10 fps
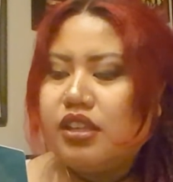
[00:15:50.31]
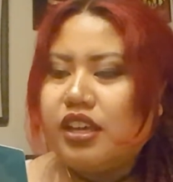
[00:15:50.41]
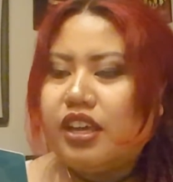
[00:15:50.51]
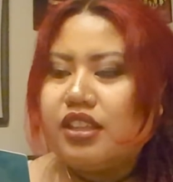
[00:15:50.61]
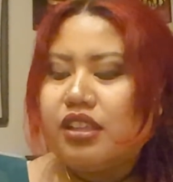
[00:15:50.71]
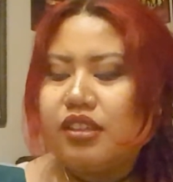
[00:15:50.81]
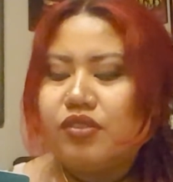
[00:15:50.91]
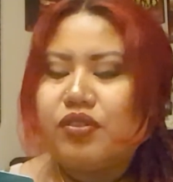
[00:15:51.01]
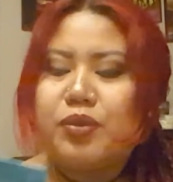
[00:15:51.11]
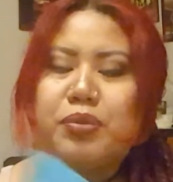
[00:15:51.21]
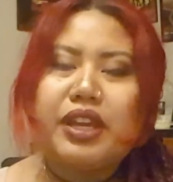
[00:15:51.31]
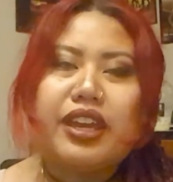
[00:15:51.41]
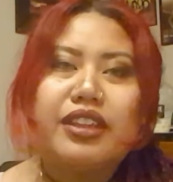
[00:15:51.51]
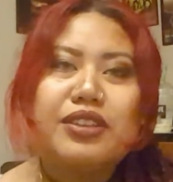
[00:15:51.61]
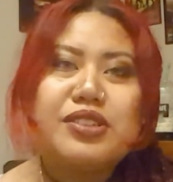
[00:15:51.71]
And then for
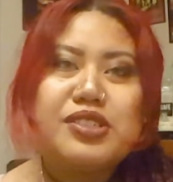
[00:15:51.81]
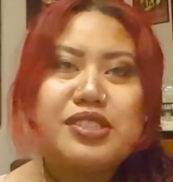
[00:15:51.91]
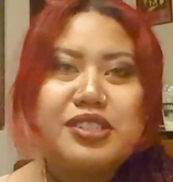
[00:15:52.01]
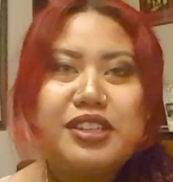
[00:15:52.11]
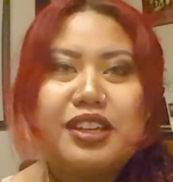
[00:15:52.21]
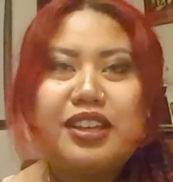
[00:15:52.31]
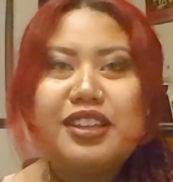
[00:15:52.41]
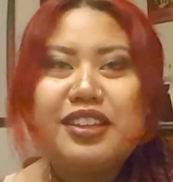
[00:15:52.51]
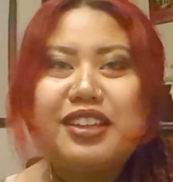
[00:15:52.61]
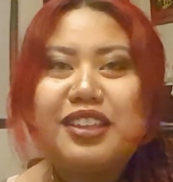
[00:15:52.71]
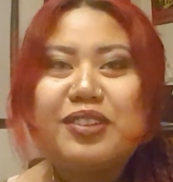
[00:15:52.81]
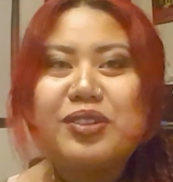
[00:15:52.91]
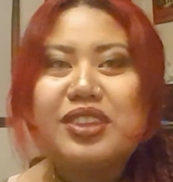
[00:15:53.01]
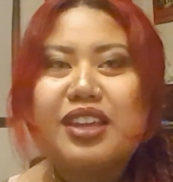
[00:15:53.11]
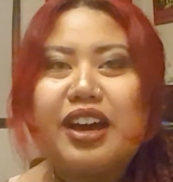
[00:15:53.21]
Blanche,
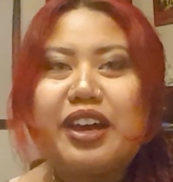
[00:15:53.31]
with the